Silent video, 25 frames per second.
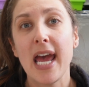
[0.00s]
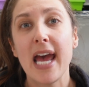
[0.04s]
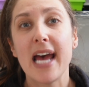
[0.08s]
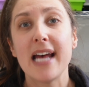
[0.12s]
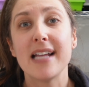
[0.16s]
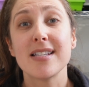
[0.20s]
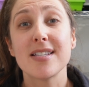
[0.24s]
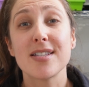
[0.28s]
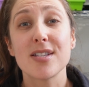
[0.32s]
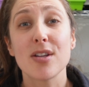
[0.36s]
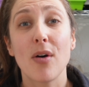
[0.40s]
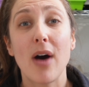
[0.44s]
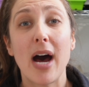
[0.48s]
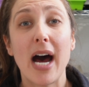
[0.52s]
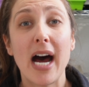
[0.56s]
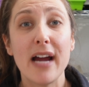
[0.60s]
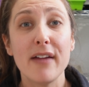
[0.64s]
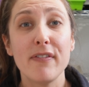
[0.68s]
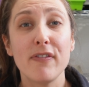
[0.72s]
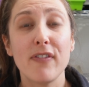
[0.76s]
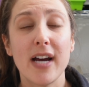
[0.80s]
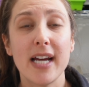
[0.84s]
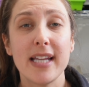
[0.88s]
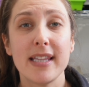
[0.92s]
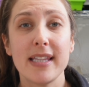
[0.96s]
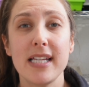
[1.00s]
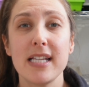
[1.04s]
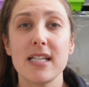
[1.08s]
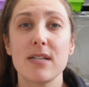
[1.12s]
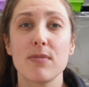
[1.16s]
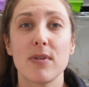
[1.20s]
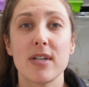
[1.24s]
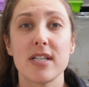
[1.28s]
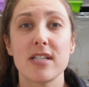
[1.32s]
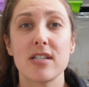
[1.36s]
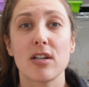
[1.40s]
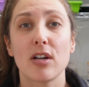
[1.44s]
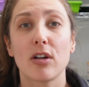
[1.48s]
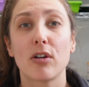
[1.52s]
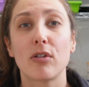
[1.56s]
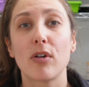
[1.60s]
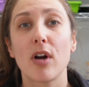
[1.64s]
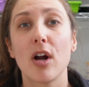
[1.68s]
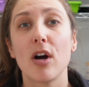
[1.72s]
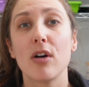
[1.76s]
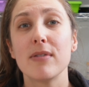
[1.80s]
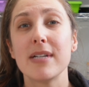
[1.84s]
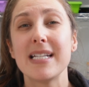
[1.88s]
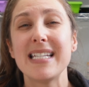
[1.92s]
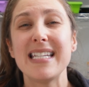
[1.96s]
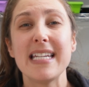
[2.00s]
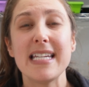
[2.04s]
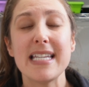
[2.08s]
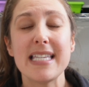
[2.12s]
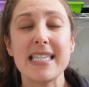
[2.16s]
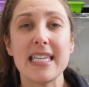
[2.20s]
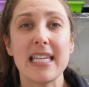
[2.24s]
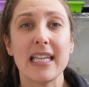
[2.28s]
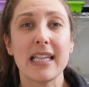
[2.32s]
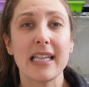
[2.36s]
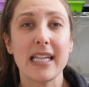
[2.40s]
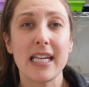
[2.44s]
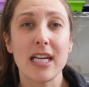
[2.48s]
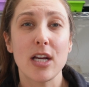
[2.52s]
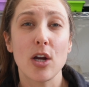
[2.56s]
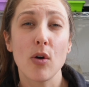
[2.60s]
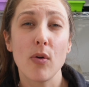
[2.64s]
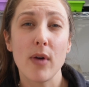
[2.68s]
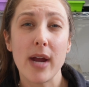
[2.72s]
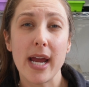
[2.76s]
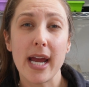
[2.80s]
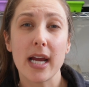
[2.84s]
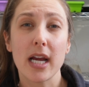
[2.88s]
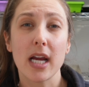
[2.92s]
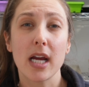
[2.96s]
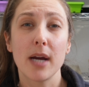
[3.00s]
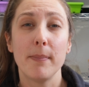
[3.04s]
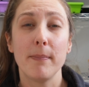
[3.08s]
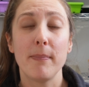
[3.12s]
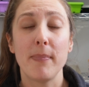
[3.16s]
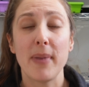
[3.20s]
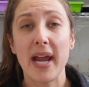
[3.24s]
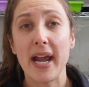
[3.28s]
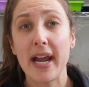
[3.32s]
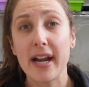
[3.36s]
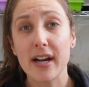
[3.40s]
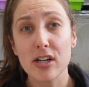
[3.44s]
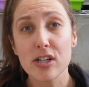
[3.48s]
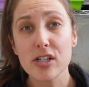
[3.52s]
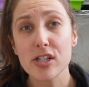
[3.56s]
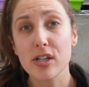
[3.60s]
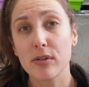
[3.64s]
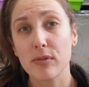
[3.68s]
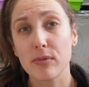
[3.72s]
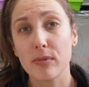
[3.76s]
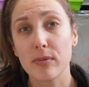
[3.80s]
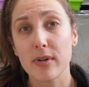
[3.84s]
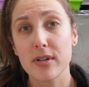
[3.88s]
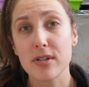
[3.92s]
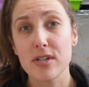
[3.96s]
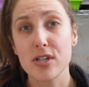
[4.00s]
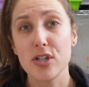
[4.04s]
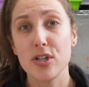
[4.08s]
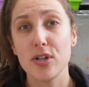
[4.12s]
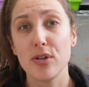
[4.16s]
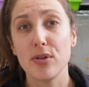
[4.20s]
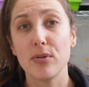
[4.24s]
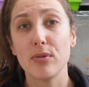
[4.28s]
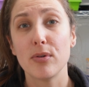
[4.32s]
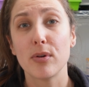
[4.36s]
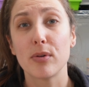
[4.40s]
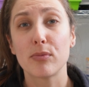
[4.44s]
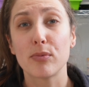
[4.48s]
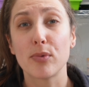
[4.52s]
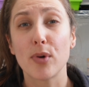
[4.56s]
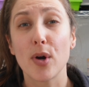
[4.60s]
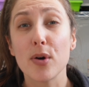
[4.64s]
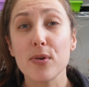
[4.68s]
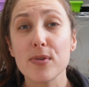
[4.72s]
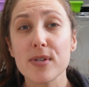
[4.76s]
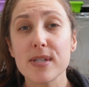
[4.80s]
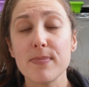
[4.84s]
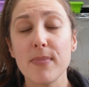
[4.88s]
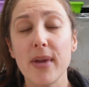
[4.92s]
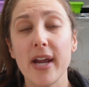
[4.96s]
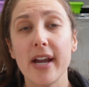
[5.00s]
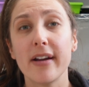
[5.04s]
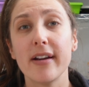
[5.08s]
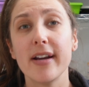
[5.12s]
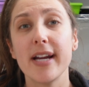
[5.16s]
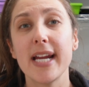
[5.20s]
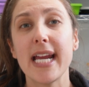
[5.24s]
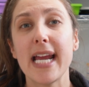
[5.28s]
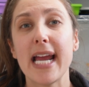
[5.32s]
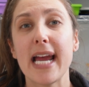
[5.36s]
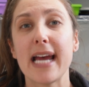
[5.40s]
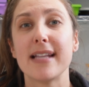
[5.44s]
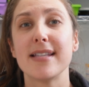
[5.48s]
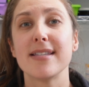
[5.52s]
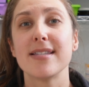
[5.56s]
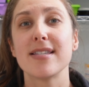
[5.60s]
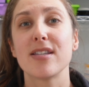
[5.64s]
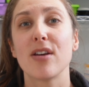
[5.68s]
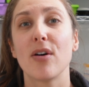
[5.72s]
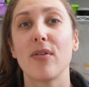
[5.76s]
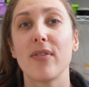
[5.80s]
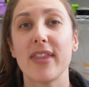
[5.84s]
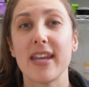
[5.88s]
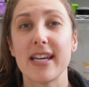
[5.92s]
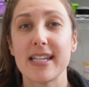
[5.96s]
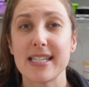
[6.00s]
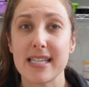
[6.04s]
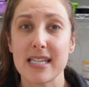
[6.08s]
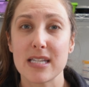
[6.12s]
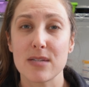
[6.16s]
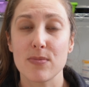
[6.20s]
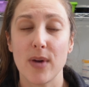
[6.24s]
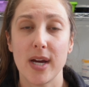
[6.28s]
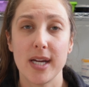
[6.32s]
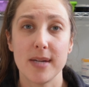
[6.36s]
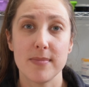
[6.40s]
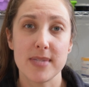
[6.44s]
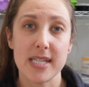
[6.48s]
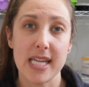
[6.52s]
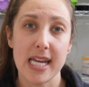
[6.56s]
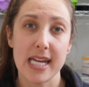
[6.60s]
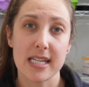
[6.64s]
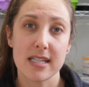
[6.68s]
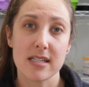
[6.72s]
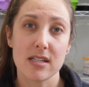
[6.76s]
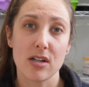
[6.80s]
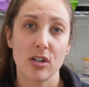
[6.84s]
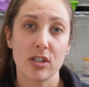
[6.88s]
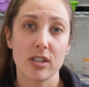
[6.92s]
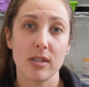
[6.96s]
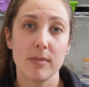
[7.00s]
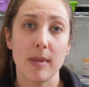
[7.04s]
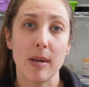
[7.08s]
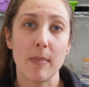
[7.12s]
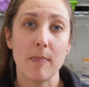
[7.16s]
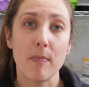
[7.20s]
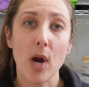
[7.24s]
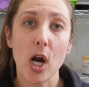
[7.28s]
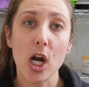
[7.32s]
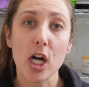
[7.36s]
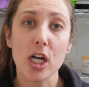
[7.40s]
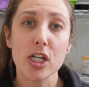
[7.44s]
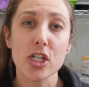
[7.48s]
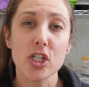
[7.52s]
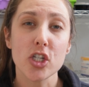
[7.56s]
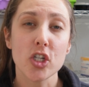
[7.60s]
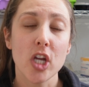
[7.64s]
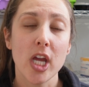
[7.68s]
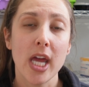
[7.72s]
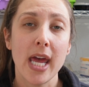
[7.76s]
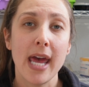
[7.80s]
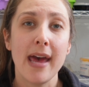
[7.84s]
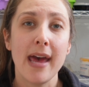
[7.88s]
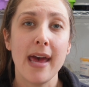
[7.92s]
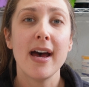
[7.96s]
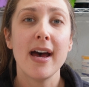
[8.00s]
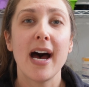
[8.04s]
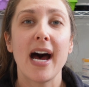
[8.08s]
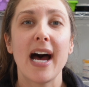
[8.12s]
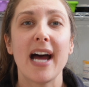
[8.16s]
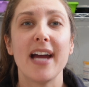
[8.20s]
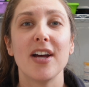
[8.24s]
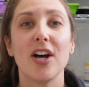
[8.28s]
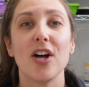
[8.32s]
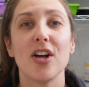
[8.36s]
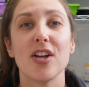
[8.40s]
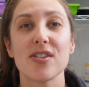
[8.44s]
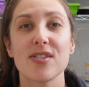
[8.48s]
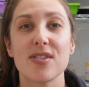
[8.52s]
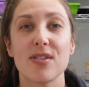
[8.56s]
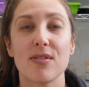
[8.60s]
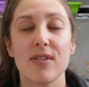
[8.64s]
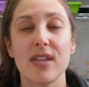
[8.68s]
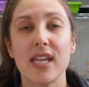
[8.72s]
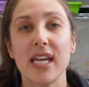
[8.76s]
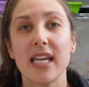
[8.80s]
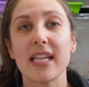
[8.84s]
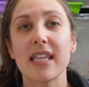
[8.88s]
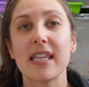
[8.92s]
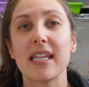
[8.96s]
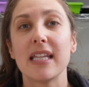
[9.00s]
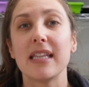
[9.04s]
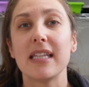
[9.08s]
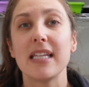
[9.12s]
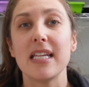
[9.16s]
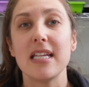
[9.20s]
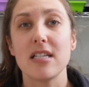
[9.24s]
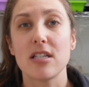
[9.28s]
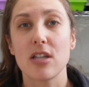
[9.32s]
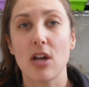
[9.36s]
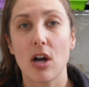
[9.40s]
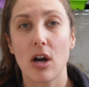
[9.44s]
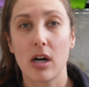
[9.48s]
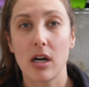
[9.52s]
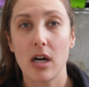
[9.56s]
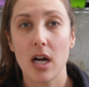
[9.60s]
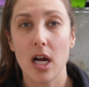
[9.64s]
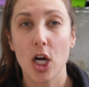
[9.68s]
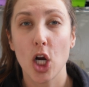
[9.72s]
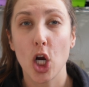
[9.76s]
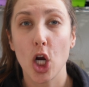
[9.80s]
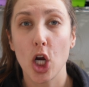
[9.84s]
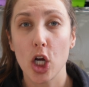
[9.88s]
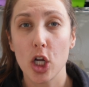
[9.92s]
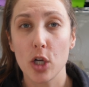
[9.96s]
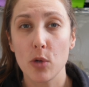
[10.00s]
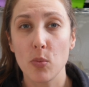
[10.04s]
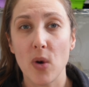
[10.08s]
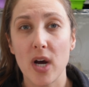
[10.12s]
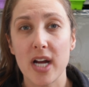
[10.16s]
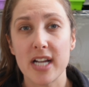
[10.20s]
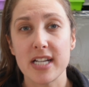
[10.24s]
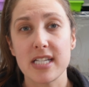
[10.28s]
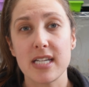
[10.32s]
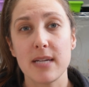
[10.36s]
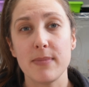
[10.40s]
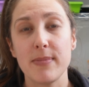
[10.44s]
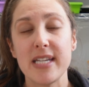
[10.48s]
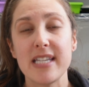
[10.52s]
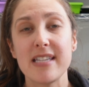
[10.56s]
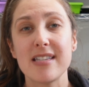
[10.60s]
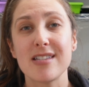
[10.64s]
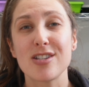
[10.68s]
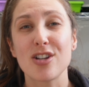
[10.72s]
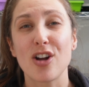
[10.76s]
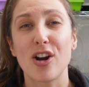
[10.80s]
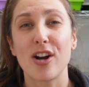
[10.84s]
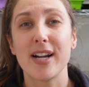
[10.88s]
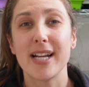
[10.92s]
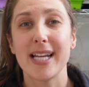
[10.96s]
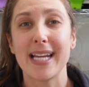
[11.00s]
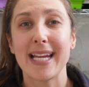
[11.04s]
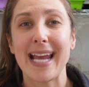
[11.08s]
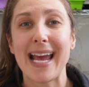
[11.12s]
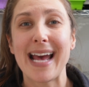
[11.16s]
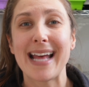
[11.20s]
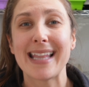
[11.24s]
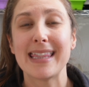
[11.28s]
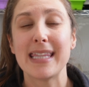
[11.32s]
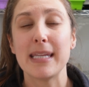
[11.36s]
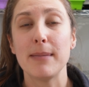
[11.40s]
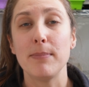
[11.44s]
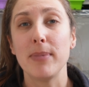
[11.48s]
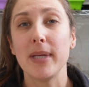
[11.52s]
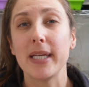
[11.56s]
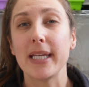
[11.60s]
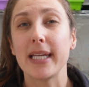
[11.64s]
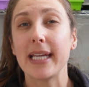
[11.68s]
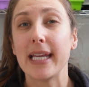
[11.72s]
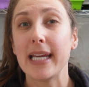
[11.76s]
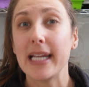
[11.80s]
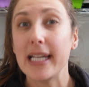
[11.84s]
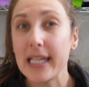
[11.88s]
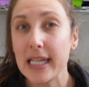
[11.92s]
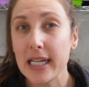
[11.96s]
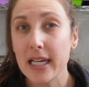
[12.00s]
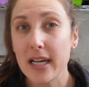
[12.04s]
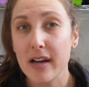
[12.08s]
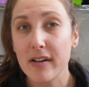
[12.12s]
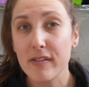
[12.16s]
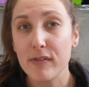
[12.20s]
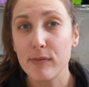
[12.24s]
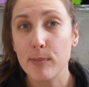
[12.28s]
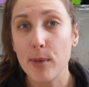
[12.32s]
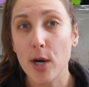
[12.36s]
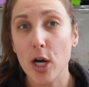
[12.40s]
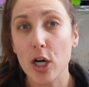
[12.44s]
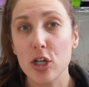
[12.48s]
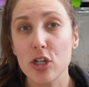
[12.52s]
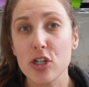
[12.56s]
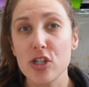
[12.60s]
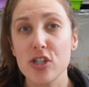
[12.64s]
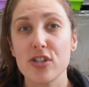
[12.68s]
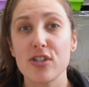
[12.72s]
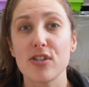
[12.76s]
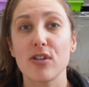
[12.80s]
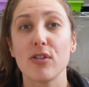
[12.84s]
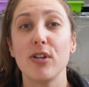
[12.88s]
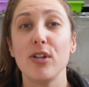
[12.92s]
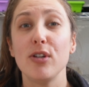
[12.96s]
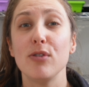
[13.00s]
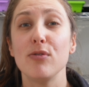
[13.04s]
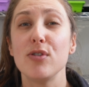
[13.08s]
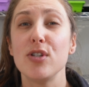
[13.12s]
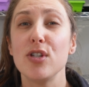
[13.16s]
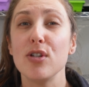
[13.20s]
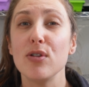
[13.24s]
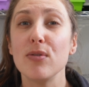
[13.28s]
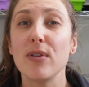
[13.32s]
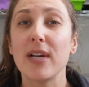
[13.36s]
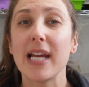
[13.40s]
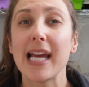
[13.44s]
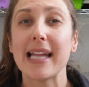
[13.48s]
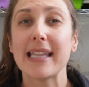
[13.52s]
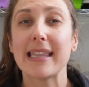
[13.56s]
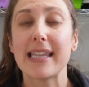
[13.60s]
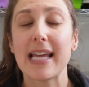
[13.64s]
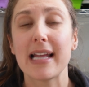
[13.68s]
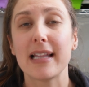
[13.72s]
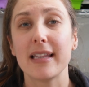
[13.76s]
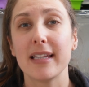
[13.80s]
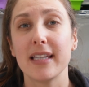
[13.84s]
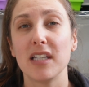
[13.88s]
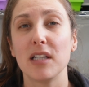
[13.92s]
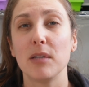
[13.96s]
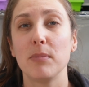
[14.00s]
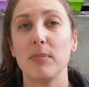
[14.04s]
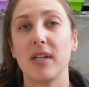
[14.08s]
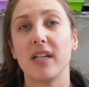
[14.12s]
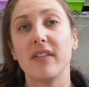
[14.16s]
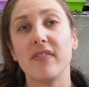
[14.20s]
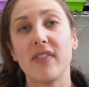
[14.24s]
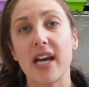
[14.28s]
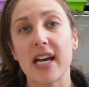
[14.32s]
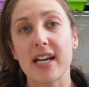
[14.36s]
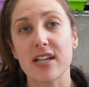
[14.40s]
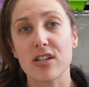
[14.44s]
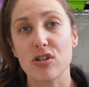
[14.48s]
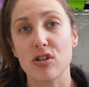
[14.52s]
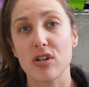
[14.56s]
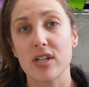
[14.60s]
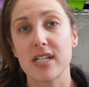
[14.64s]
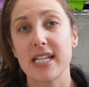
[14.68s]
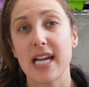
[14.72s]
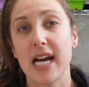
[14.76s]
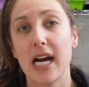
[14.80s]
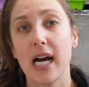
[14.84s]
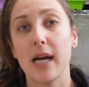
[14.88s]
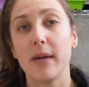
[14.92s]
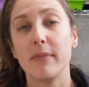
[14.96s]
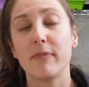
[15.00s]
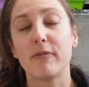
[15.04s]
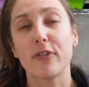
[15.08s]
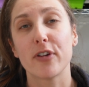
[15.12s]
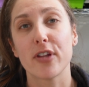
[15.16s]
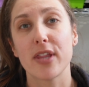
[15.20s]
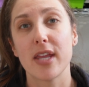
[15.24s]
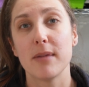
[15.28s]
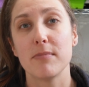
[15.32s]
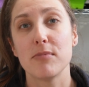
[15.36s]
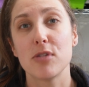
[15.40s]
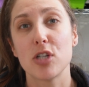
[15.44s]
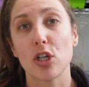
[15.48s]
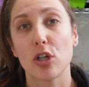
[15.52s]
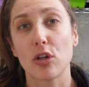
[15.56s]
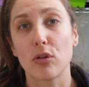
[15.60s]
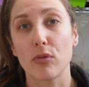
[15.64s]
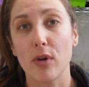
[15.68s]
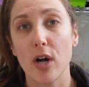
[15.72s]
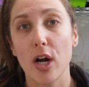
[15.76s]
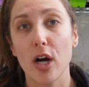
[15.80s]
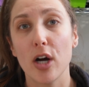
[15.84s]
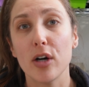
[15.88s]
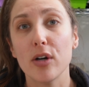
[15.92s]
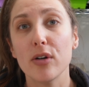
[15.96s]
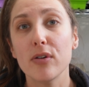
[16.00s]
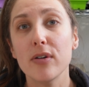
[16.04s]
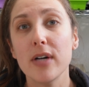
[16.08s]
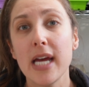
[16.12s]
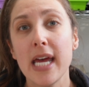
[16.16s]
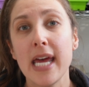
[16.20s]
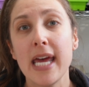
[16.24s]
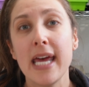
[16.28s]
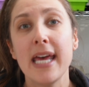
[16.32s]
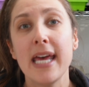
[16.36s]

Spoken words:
And so I find these ones to grow decently quick compared to rosemary, and so this is why I'm saying start them in March. I also think that these are a good one to be starting at the beginning of March, so you do get that little bit of extra time for them to grow.